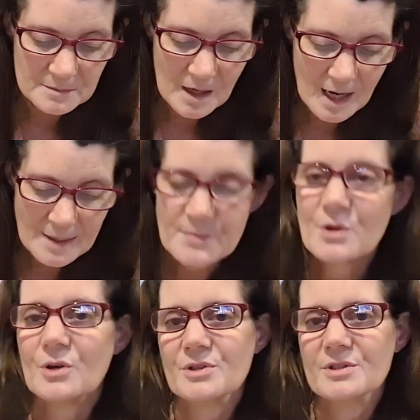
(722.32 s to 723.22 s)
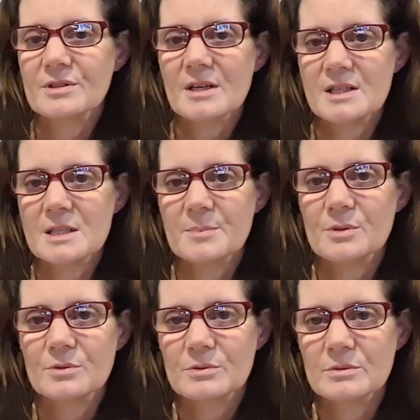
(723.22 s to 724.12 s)
I am not a
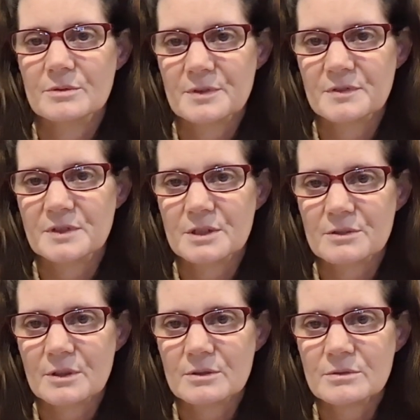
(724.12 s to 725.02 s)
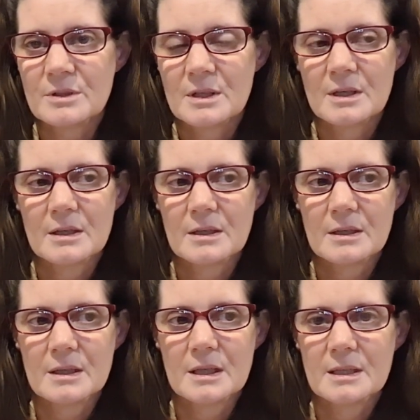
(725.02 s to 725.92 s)
typical 50-year-old
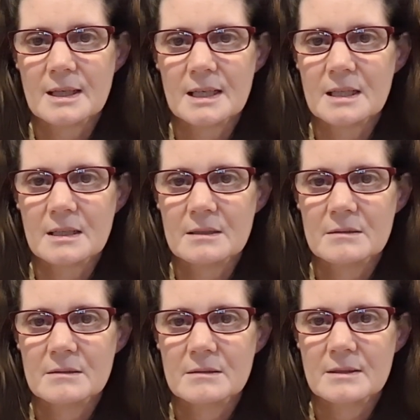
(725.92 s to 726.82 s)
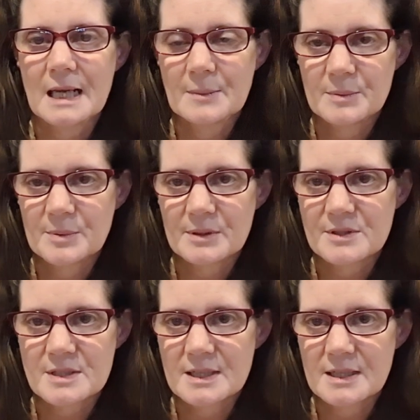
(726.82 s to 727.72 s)
in any
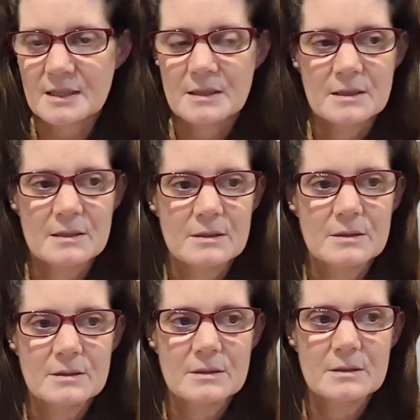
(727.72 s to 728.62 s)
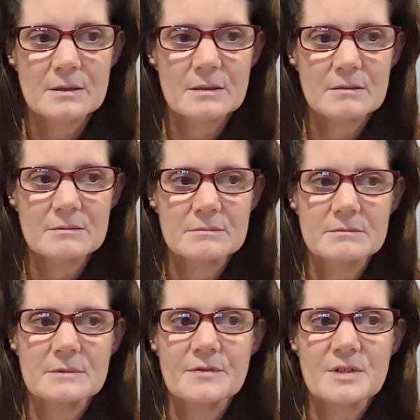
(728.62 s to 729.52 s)
capability.
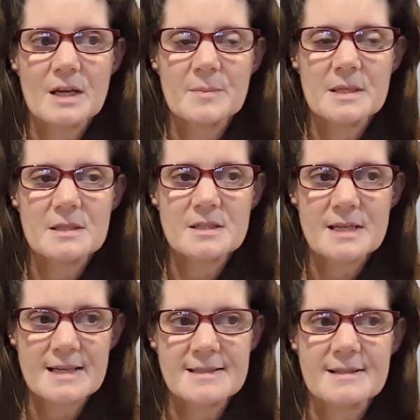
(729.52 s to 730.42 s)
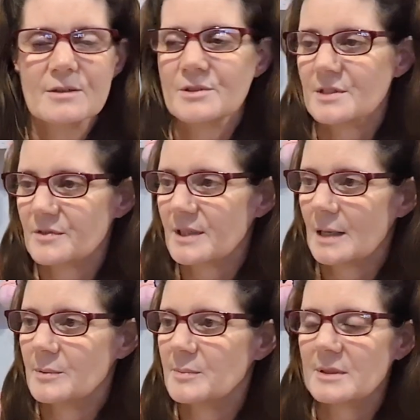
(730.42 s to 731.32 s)
If you gave me testing on different
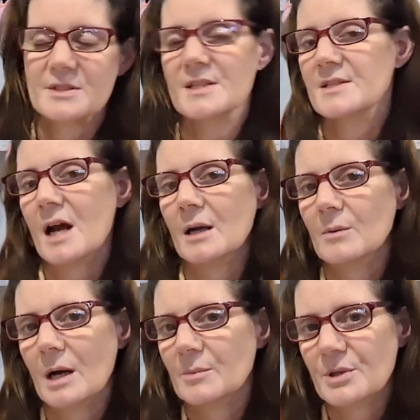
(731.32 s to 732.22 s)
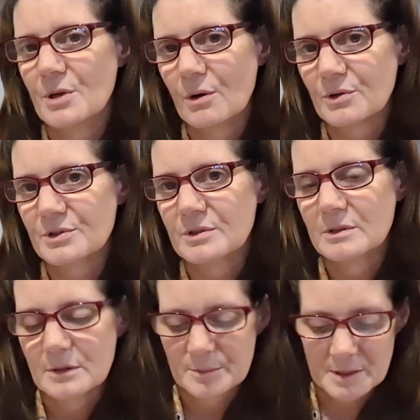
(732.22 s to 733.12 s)
capabilities, I would not
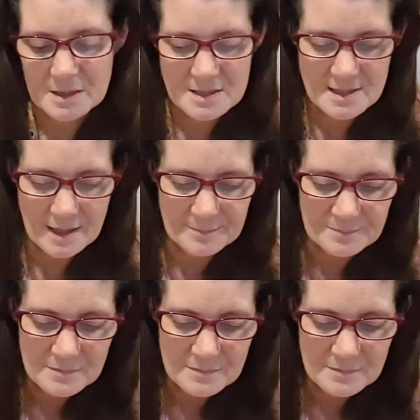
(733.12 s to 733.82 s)
be the same.